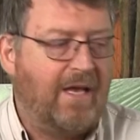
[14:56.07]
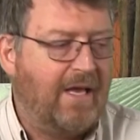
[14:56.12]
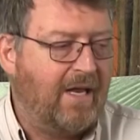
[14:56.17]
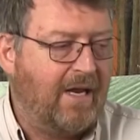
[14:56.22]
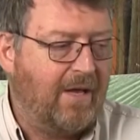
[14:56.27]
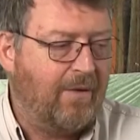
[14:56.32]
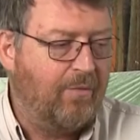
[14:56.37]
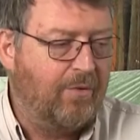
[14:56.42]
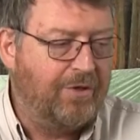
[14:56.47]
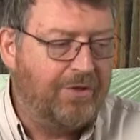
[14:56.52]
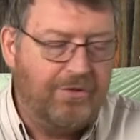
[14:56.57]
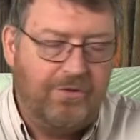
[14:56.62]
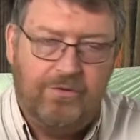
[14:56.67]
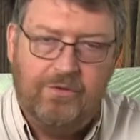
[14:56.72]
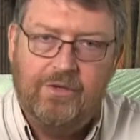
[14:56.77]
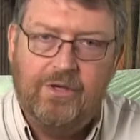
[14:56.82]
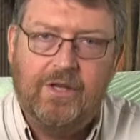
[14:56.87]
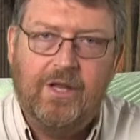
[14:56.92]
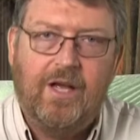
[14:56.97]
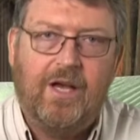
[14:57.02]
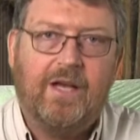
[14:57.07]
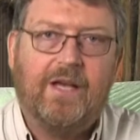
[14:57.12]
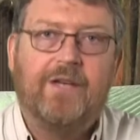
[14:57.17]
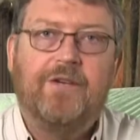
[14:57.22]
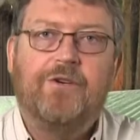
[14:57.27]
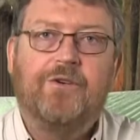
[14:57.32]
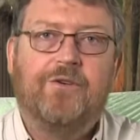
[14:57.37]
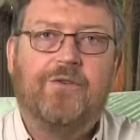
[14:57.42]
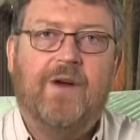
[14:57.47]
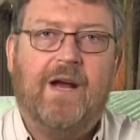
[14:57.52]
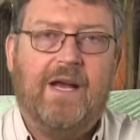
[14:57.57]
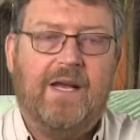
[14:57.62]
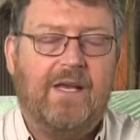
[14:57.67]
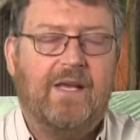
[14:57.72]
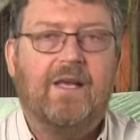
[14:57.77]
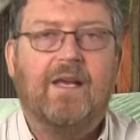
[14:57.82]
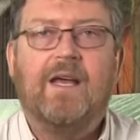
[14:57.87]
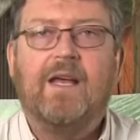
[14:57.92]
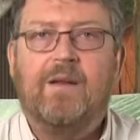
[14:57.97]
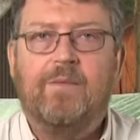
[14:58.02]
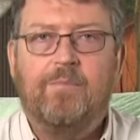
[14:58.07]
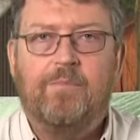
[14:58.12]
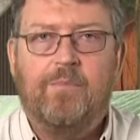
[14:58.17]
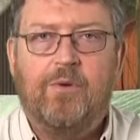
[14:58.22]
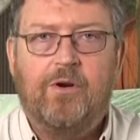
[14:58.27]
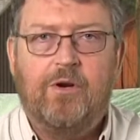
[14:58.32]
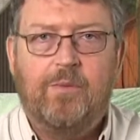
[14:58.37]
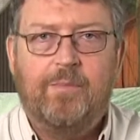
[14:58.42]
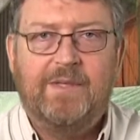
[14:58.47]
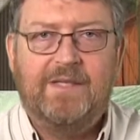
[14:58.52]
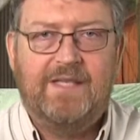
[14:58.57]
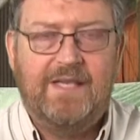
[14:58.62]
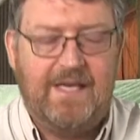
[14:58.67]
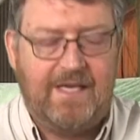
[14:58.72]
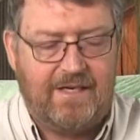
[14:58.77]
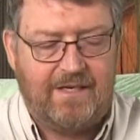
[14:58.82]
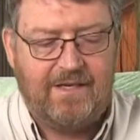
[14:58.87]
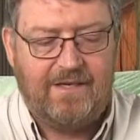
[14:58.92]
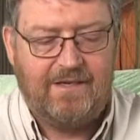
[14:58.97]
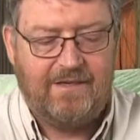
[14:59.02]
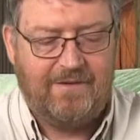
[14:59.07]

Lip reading: And I wish you good luck on your trek, and bon appetit.